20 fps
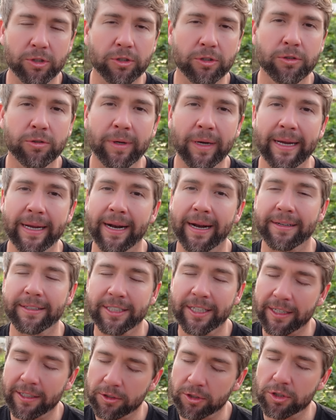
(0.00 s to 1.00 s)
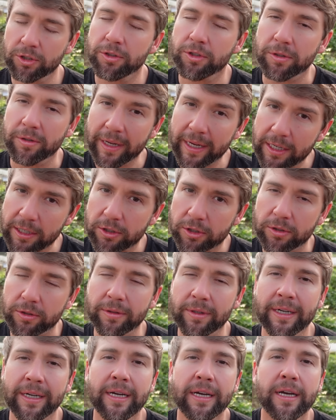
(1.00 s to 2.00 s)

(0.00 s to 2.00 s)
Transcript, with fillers: to, and I challenge you, you need to,